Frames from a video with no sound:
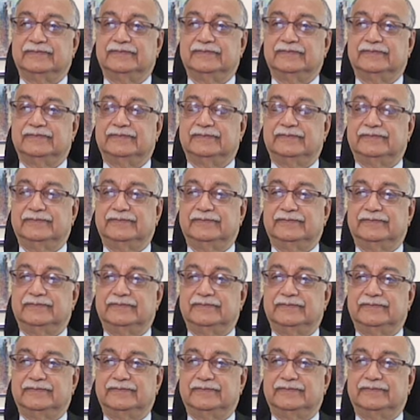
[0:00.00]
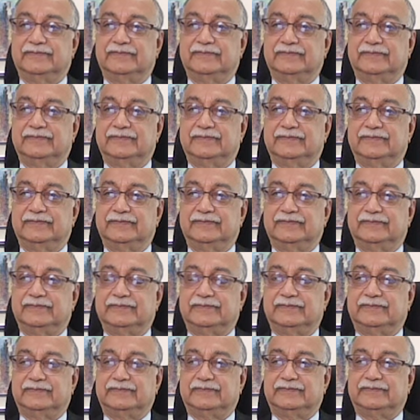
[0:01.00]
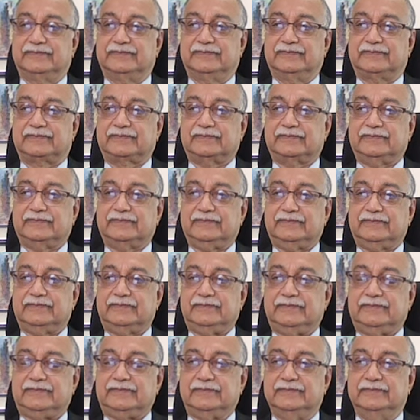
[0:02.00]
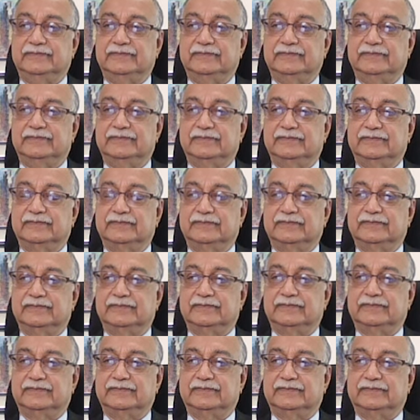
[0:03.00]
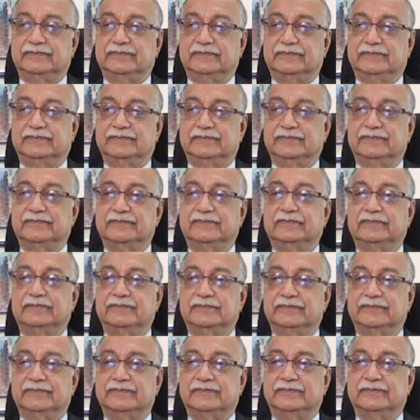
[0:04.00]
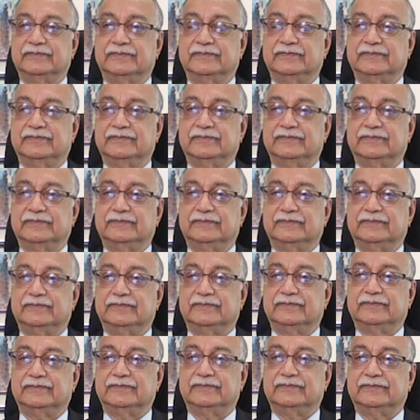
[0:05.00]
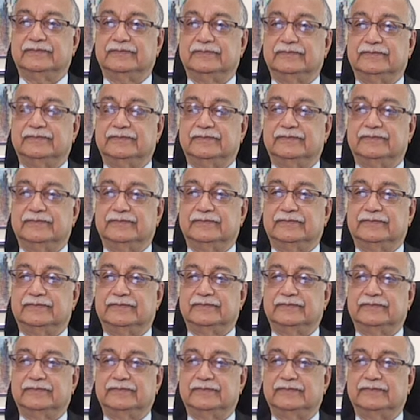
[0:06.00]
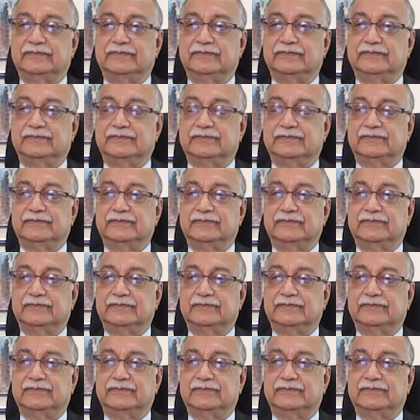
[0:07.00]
No words are spoken by the person on screen.